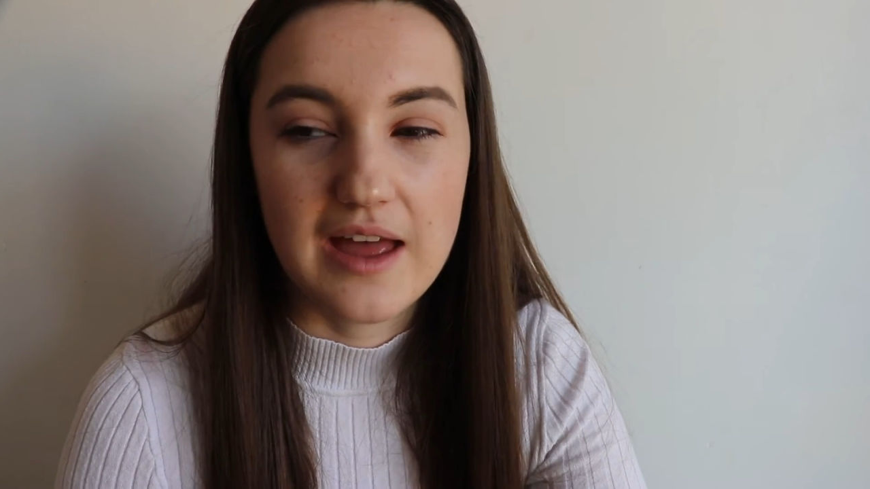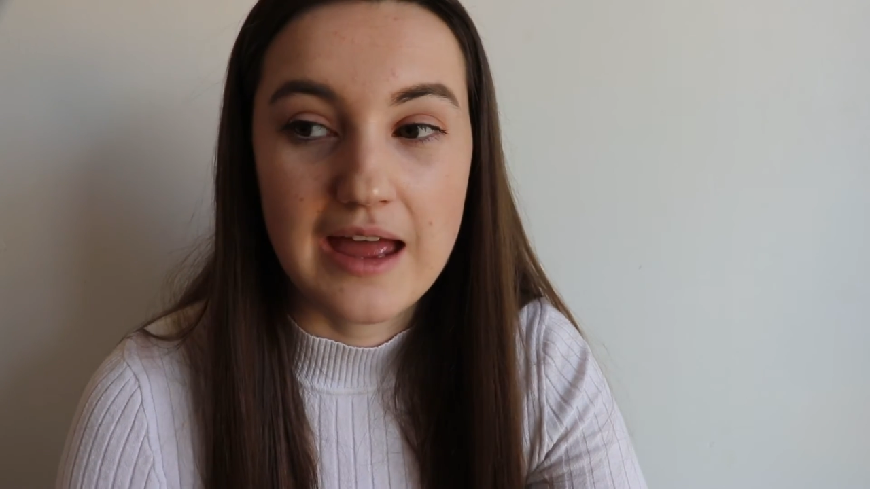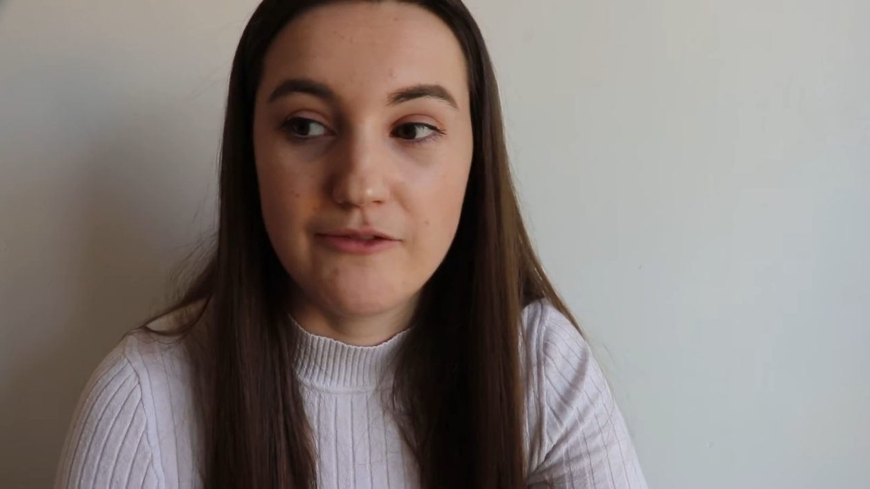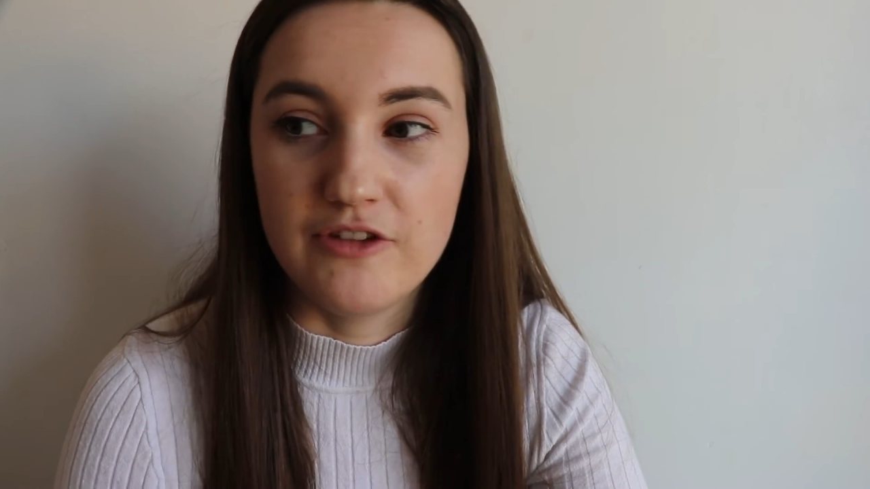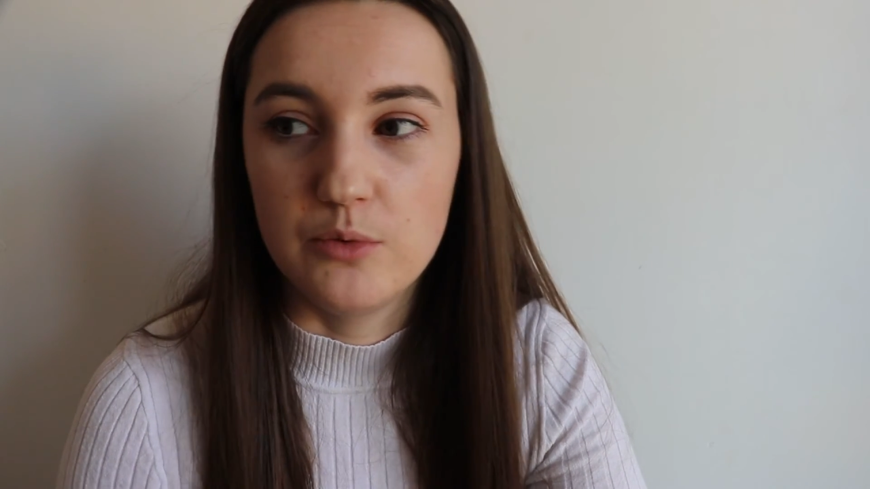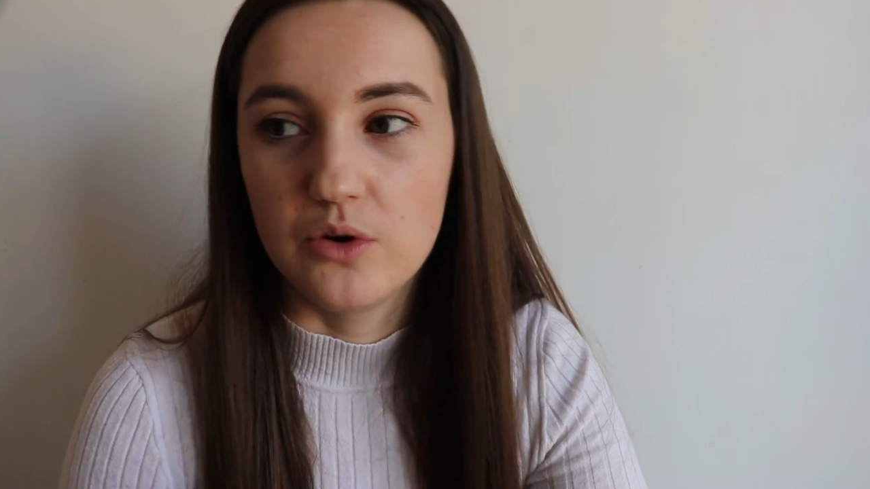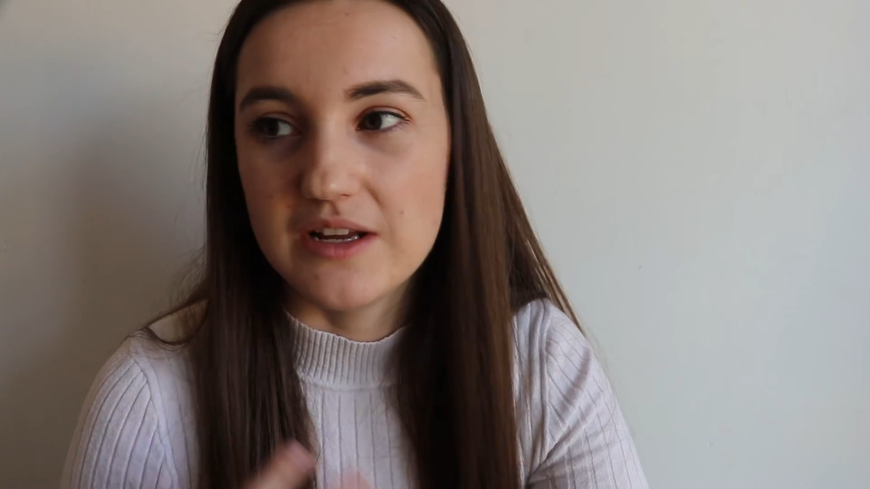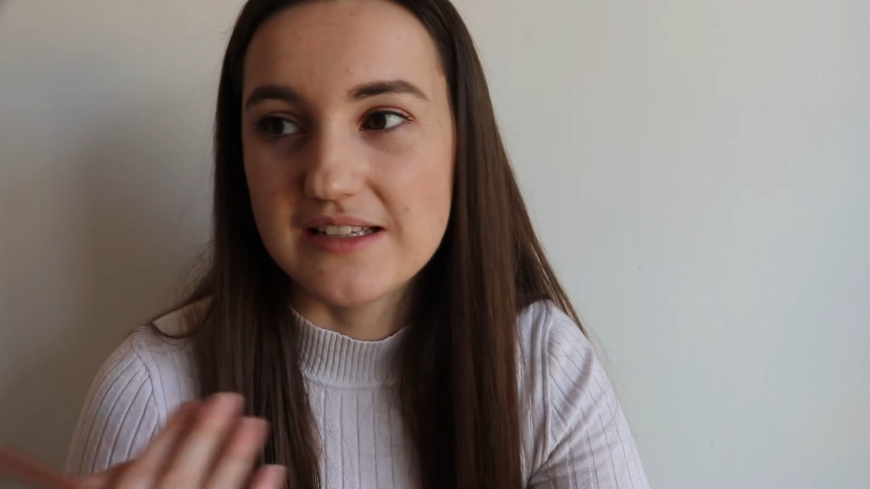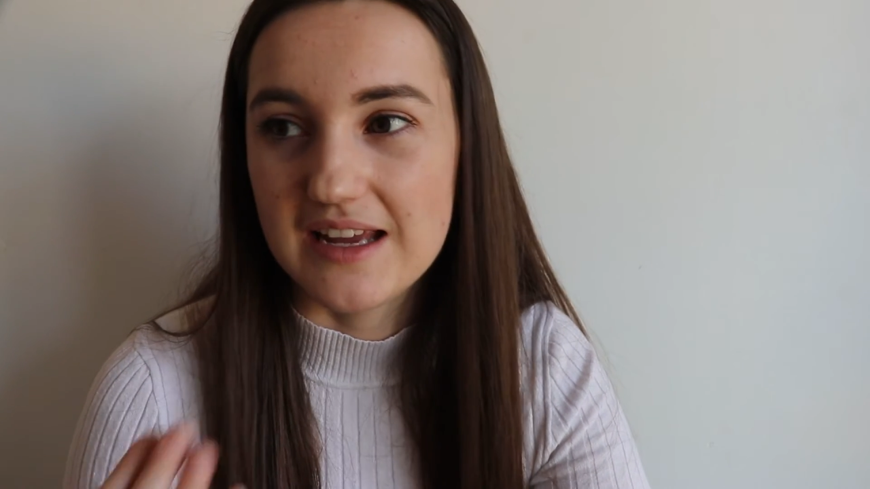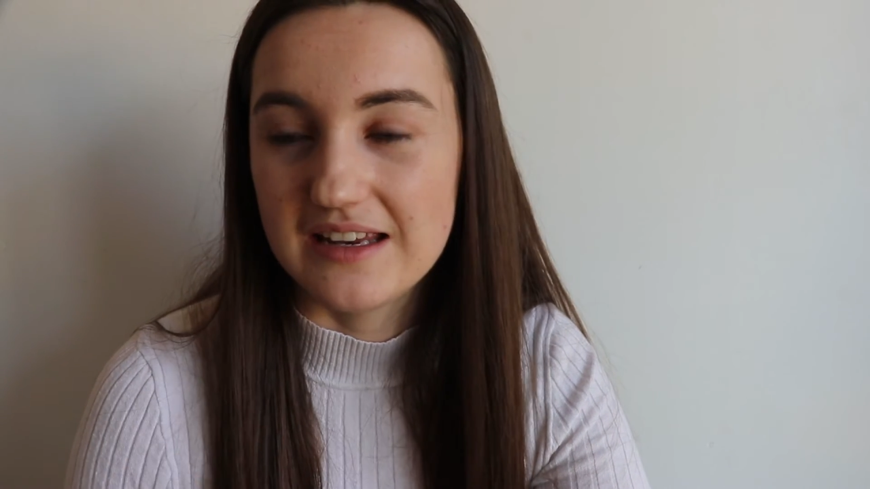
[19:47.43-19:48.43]

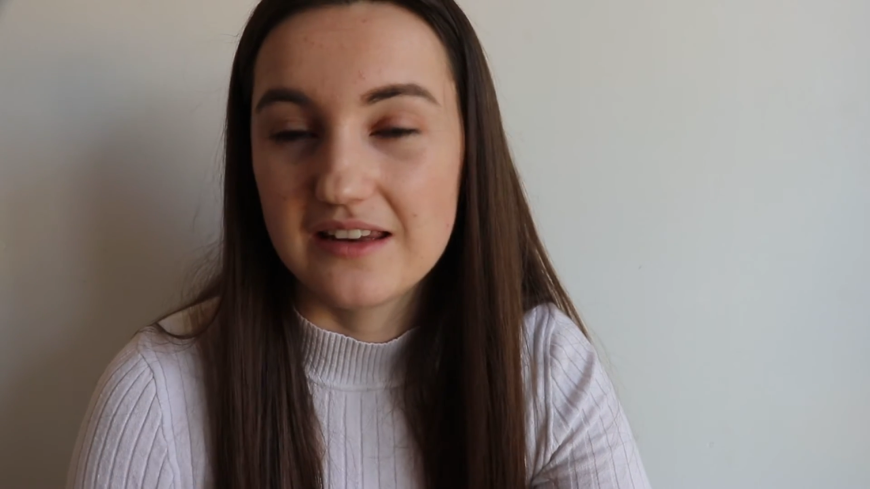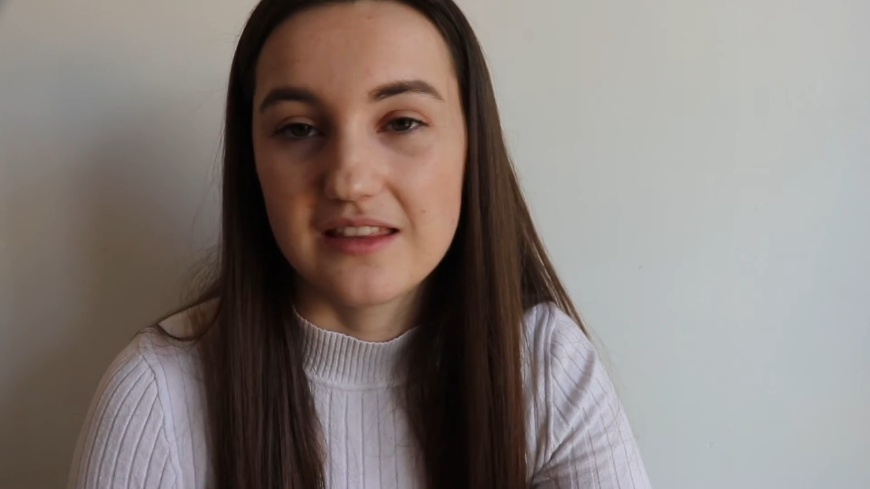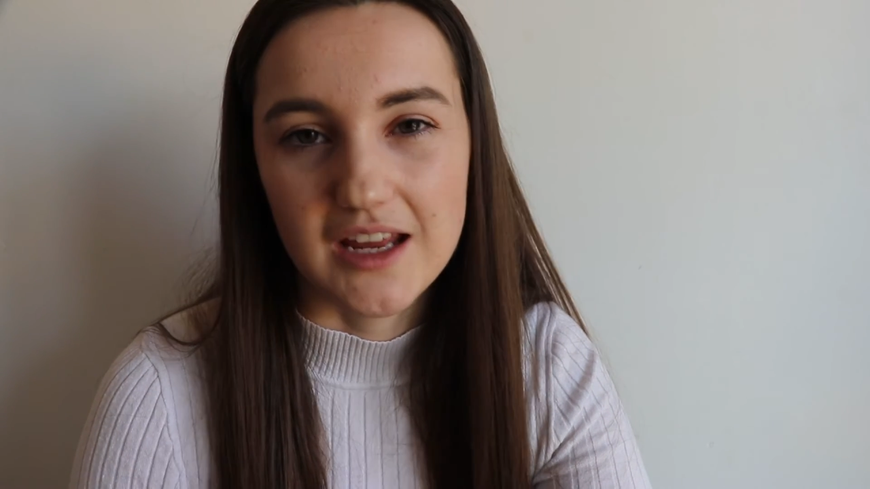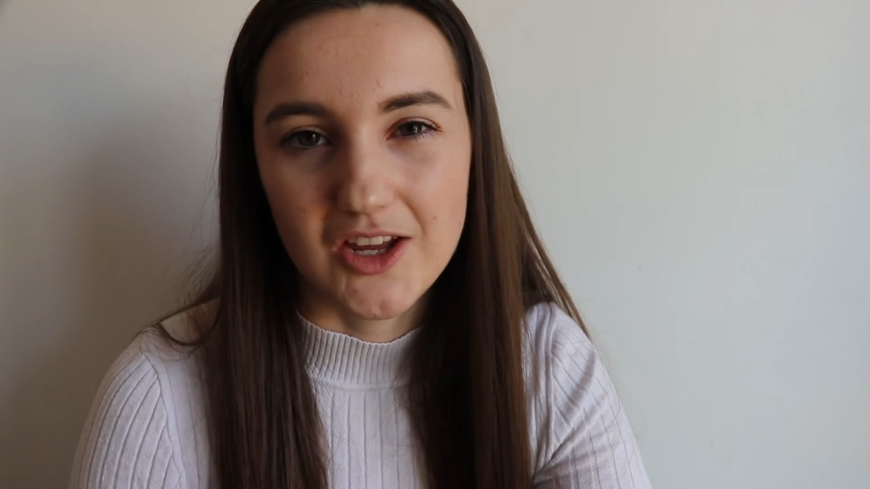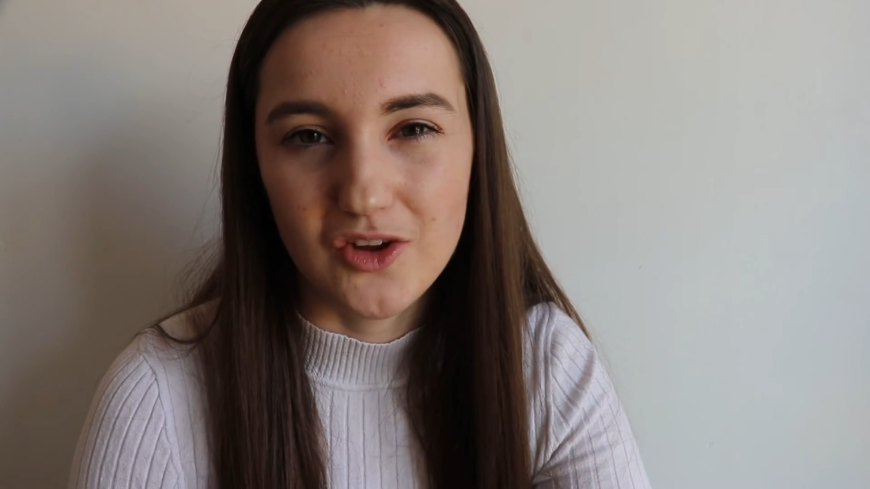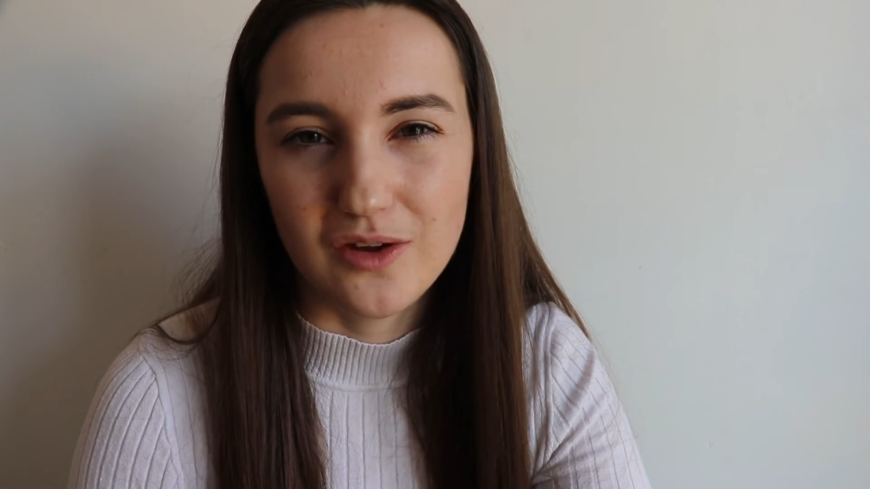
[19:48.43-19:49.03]
everybody's saying thank